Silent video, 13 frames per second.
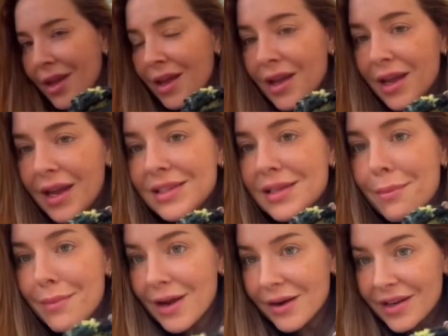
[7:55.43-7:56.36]
It's
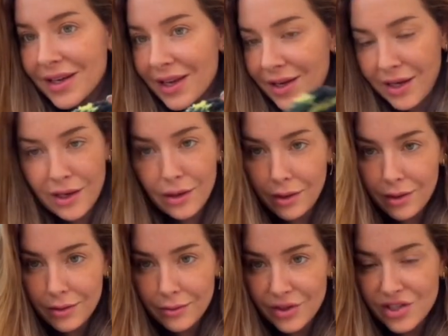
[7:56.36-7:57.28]
American Eagle,
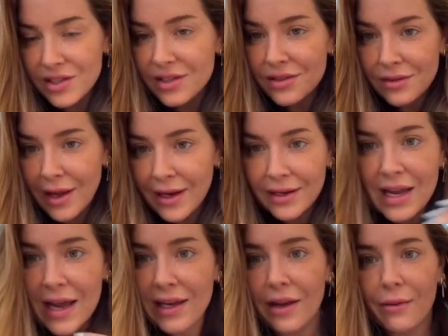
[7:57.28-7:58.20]
which is like
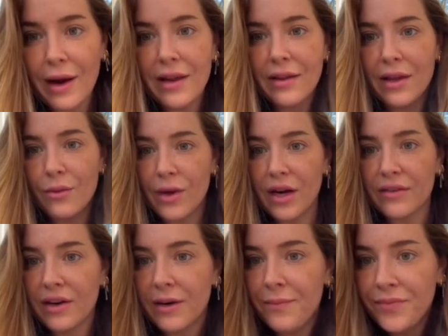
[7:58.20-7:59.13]
tacky, right? Like
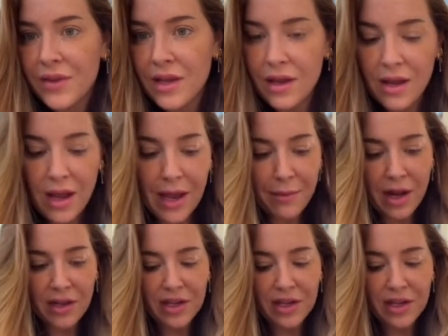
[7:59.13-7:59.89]
whatever. I'm not looking for